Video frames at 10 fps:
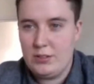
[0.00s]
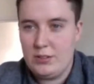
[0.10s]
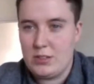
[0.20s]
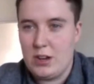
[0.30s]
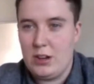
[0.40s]

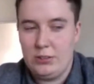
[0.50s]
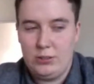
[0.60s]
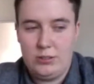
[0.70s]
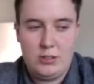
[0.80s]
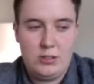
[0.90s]

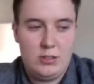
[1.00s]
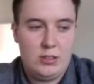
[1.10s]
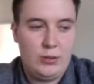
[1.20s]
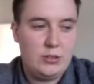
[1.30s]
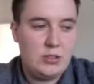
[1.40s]
styles.
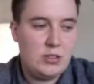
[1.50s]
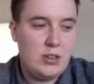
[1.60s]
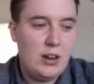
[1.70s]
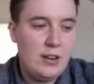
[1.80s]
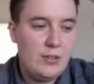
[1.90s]
So I
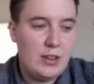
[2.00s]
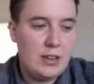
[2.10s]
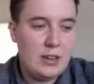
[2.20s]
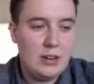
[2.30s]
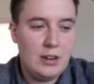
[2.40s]
was kind of
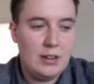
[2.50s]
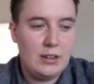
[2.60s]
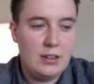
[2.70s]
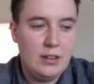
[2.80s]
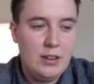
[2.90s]
thinking
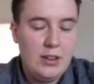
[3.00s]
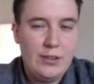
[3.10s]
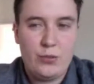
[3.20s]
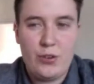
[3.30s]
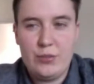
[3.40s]
like
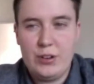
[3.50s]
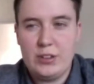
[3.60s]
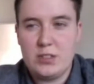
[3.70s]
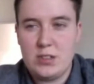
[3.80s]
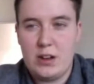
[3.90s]
free
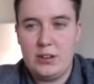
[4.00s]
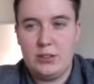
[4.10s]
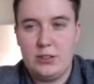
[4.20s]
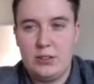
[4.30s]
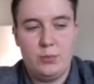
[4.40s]
verse
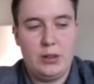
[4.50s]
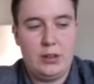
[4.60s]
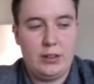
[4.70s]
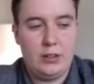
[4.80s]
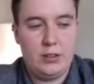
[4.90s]
style, but
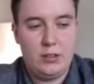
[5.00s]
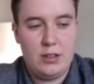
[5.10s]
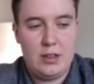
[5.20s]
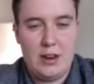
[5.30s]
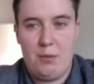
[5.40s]
like
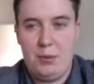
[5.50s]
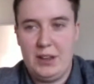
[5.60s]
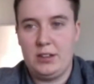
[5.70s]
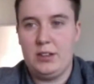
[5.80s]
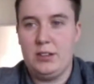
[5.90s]
in
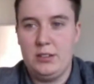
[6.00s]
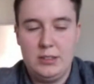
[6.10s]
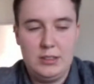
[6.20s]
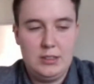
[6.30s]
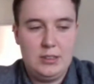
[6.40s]
epic
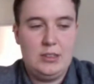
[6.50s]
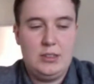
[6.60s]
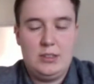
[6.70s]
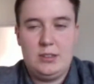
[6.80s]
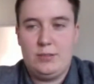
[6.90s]

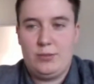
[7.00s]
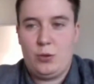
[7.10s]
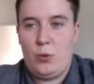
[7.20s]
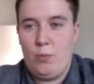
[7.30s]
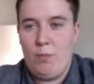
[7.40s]

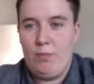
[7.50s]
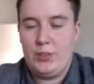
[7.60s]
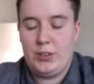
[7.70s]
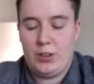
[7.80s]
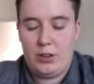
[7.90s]
form.
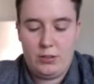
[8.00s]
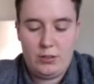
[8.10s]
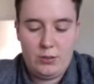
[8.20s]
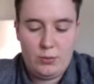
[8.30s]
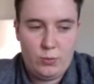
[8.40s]

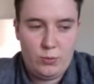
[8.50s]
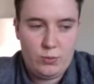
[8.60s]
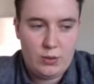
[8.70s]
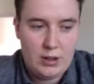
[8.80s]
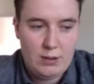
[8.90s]
So
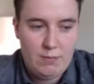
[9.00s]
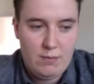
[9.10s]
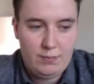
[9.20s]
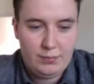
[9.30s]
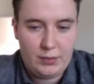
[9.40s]

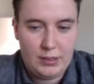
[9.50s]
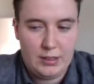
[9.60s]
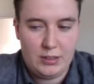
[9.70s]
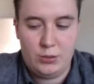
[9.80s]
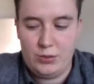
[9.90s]

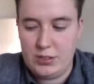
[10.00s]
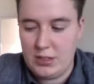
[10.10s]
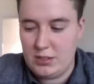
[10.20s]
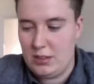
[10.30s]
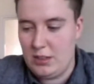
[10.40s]
it sort of
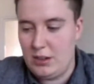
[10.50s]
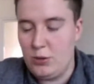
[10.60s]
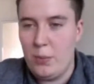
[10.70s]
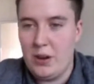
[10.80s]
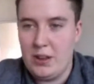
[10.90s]
says that they're
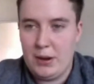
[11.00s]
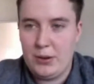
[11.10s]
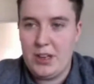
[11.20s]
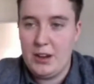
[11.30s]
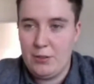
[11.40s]
normally
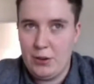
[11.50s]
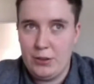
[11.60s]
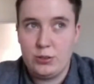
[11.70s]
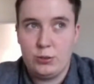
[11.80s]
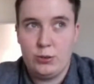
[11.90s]
about
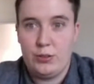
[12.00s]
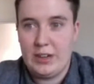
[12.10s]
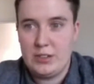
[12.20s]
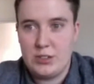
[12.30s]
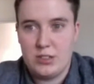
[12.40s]
heroes or
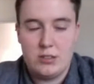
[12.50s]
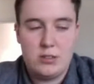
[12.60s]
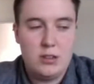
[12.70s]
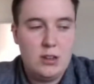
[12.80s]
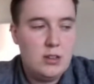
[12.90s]

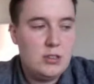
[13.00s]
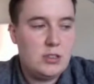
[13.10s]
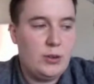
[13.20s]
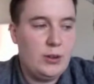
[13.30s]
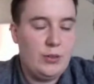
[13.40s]
adventures.
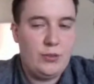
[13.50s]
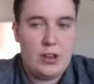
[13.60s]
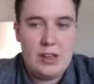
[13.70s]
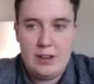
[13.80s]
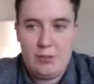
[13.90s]
So I went
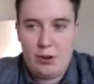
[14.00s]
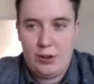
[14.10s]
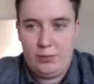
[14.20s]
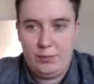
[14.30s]
for hero.